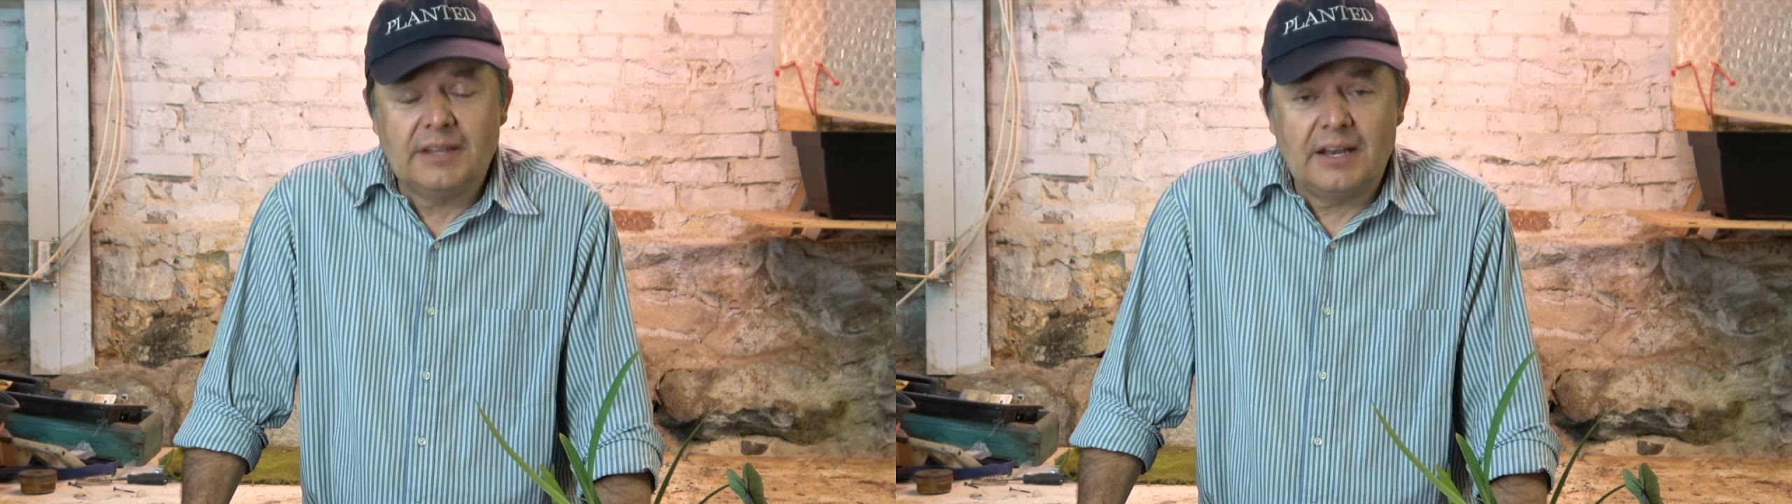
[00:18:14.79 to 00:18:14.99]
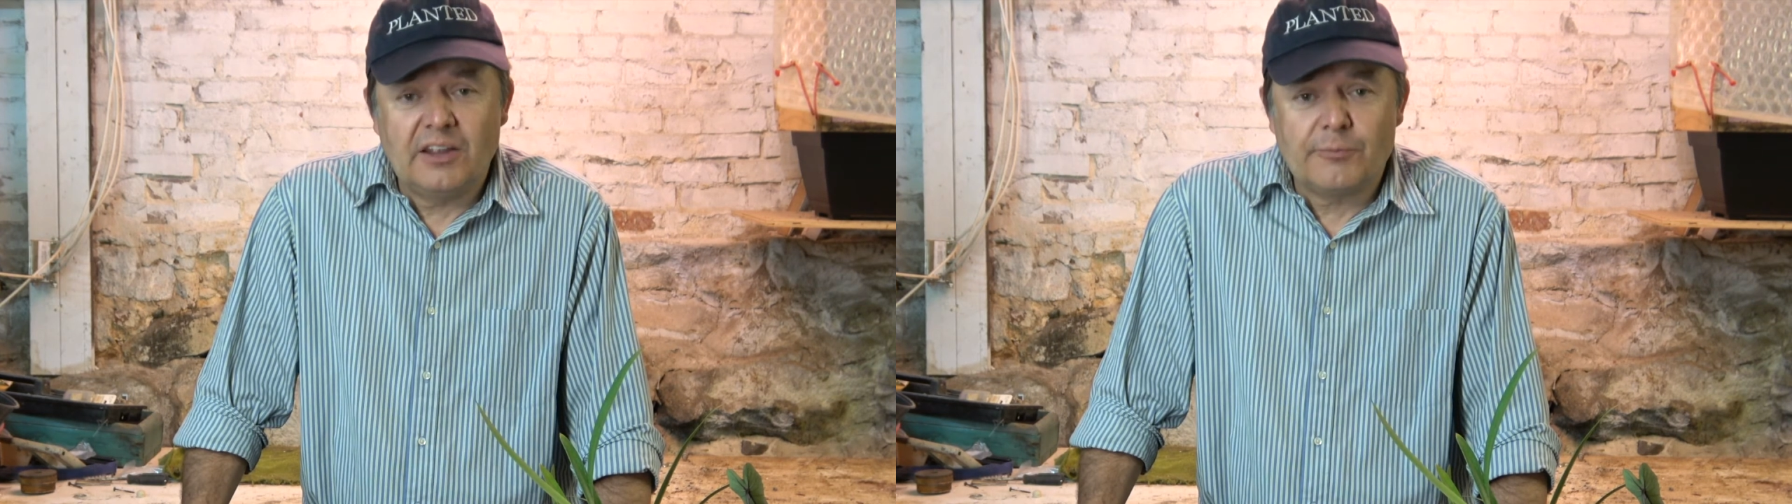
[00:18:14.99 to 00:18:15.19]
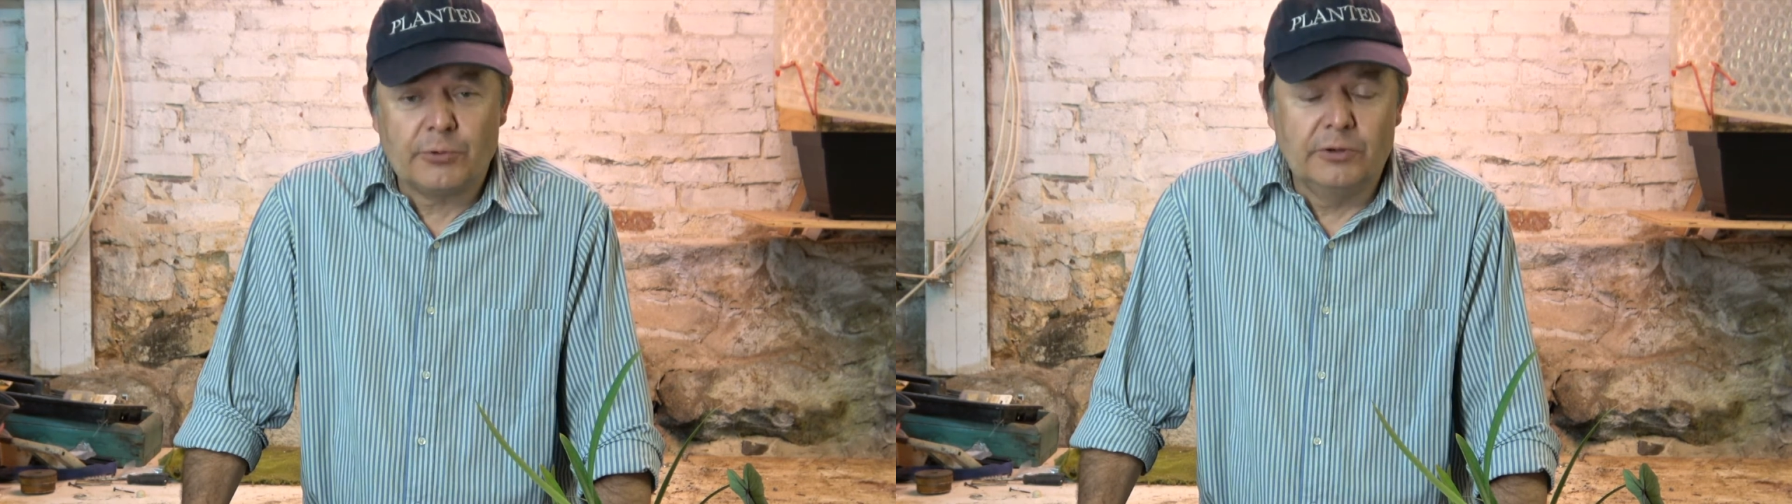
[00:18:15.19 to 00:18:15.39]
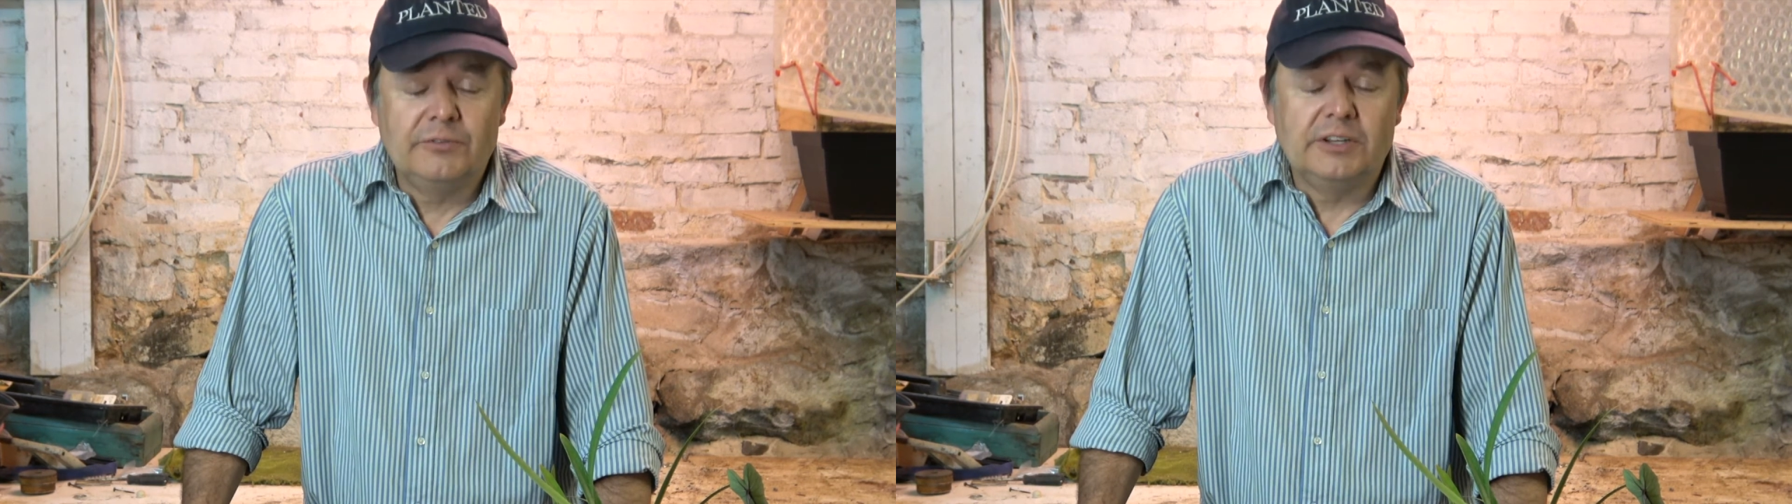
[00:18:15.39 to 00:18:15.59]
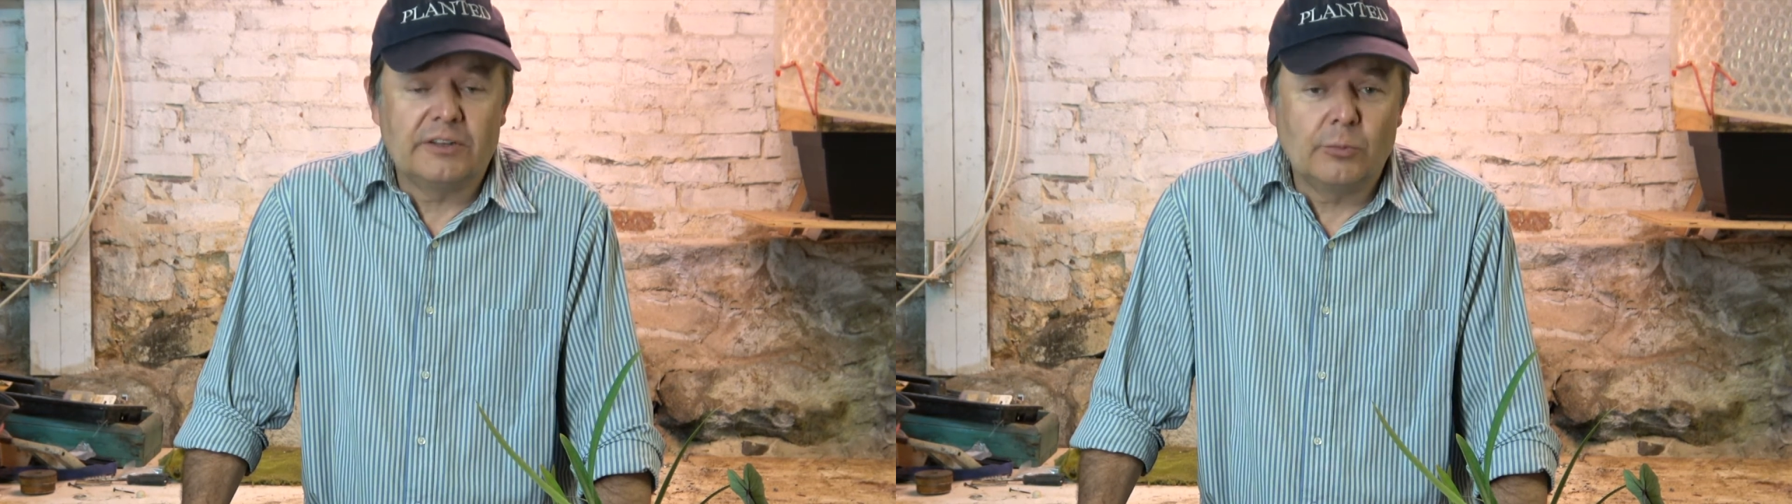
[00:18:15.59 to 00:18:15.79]
and I've
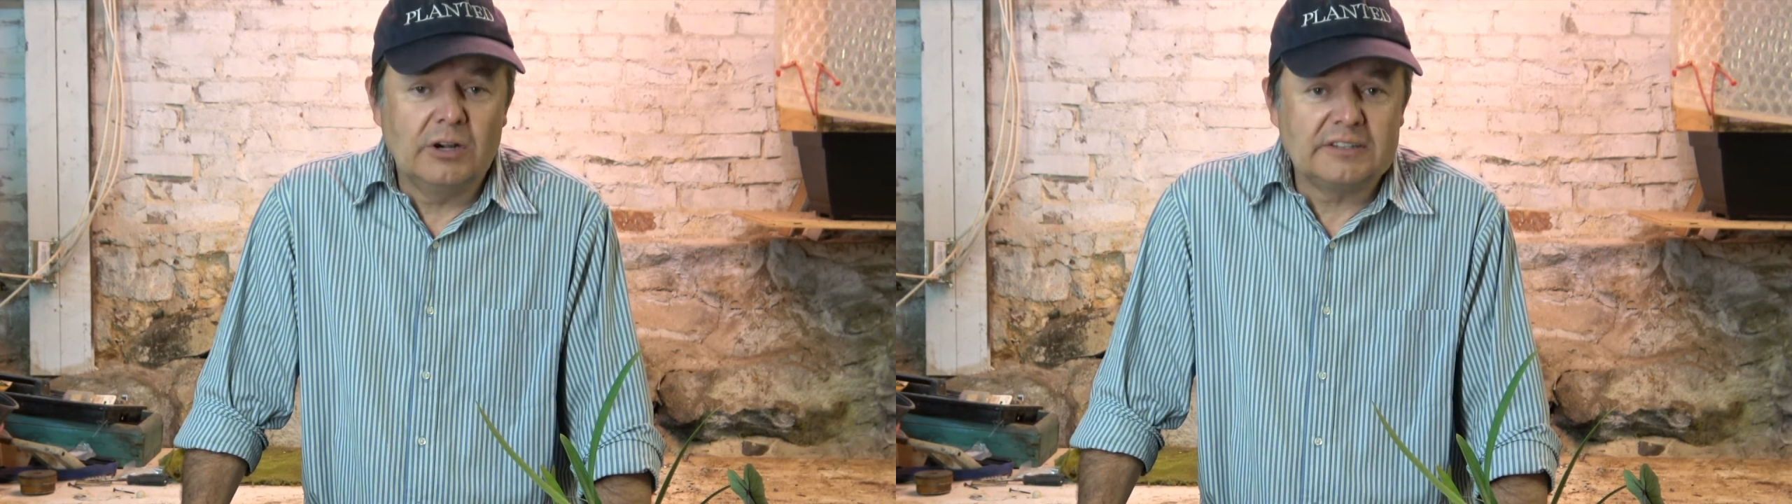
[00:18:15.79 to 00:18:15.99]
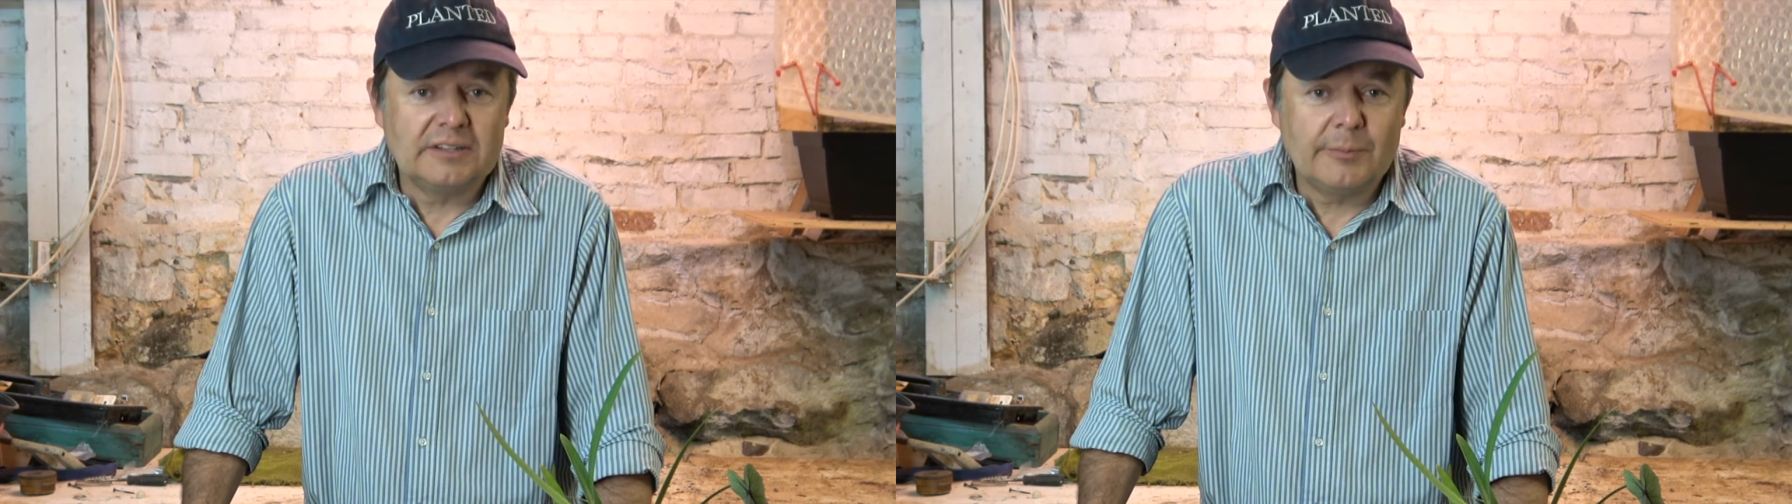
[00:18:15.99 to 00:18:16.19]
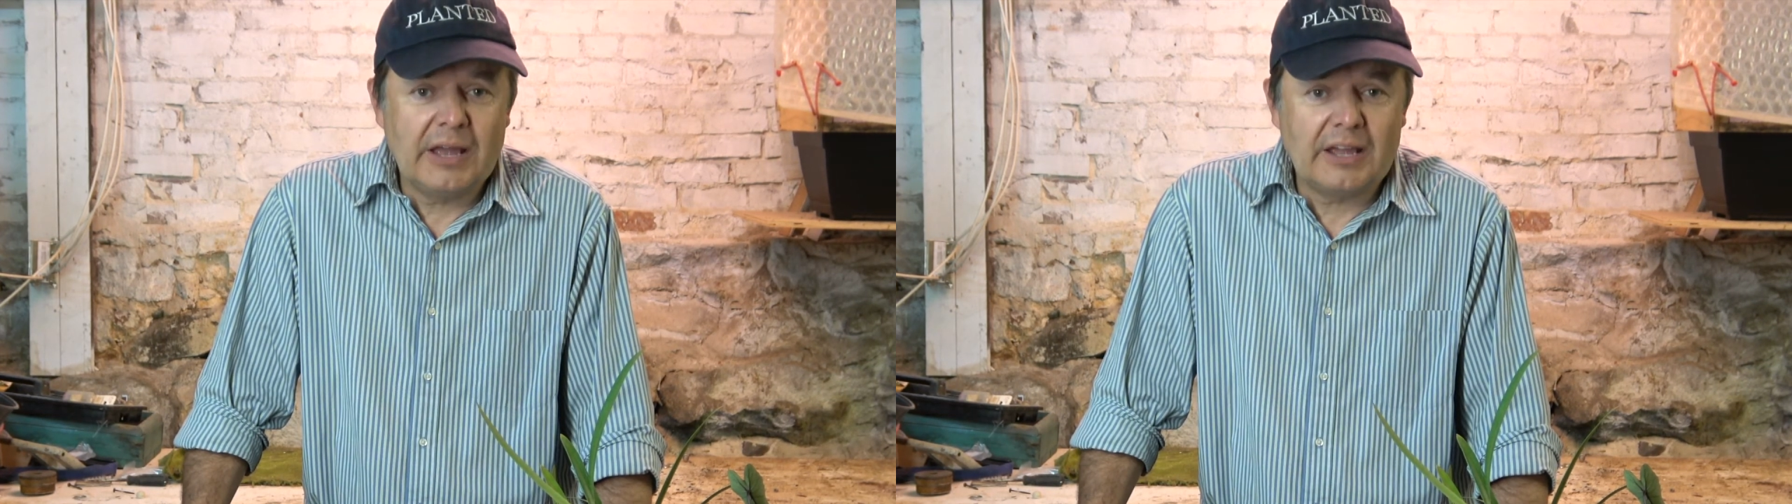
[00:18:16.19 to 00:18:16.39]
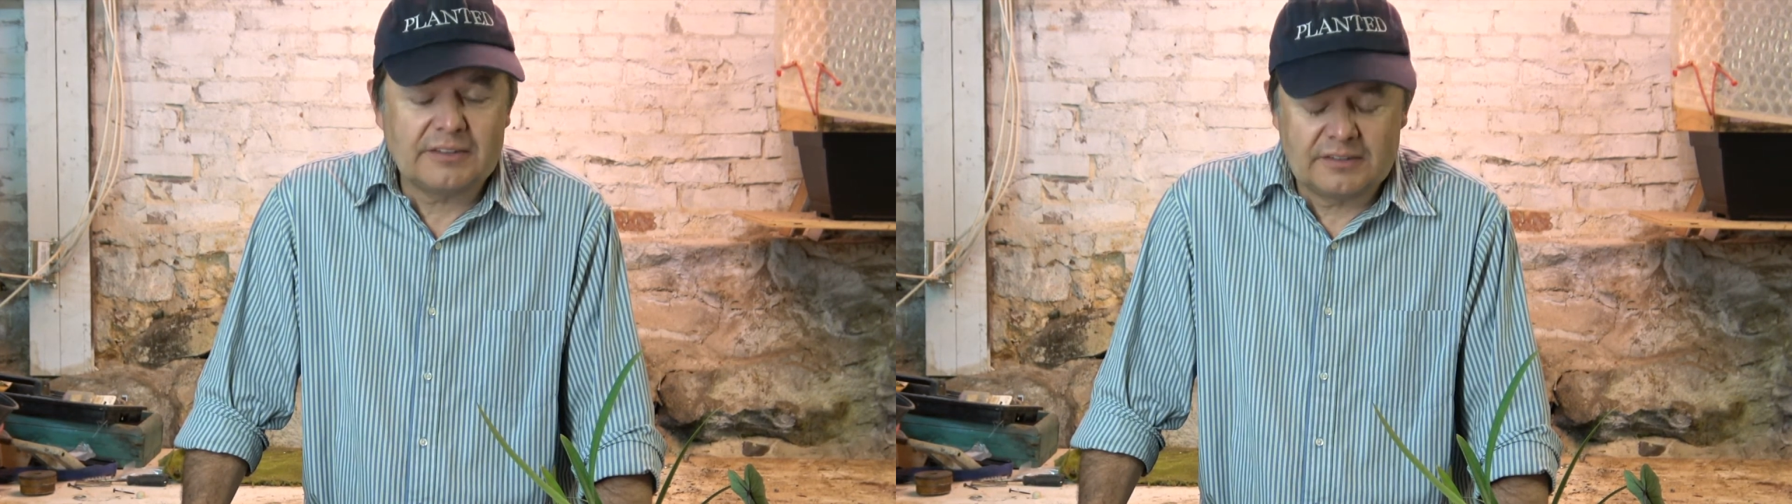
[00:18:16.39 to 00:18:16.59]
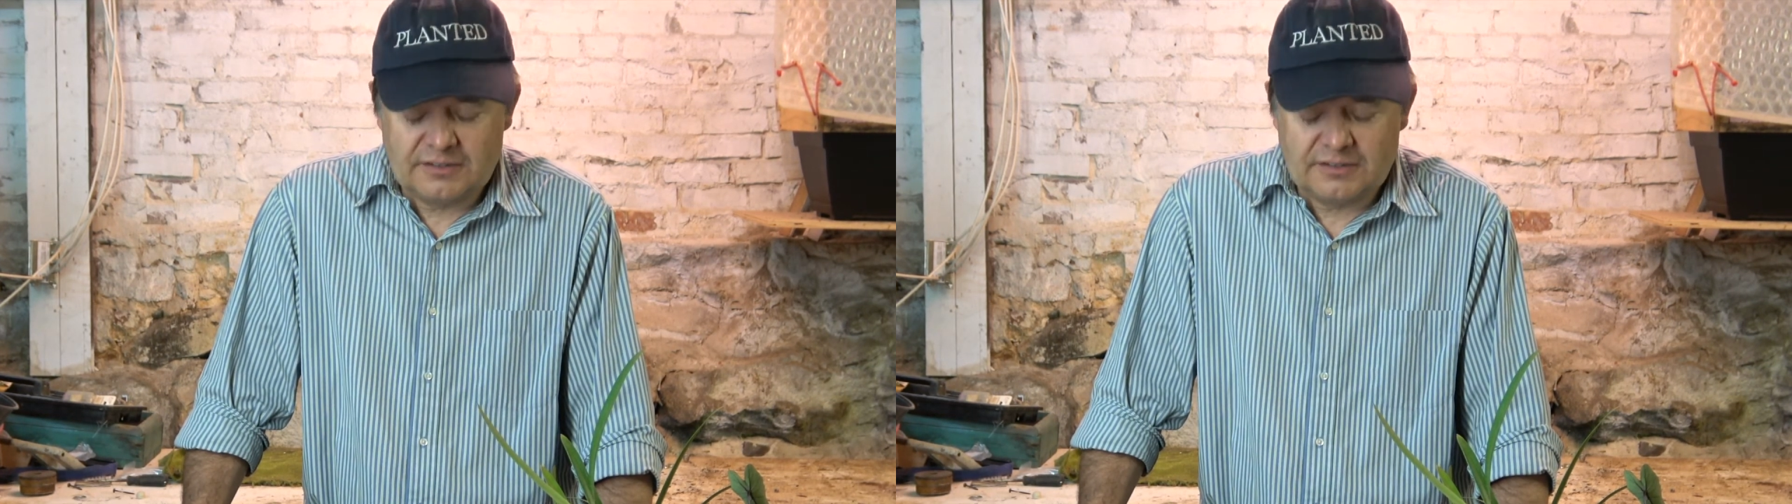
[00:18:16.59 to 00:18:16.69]
proved that it's worked in the past.